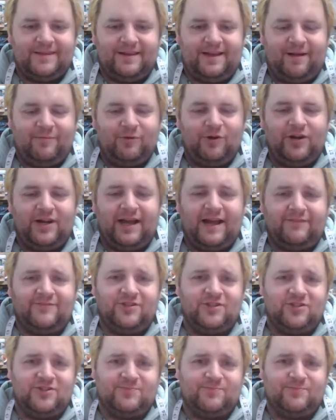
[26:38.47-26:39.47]
I'm going to have
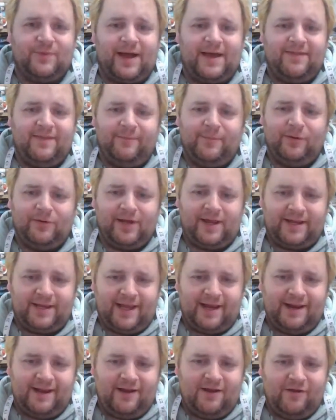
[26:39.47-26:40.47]
to just bite the bullet and
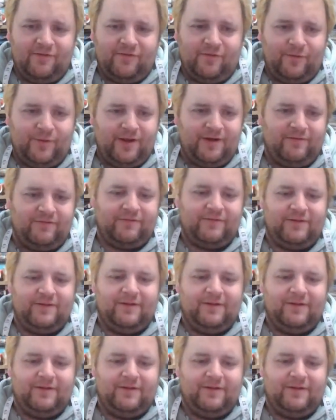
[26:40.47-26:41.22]
get it over with.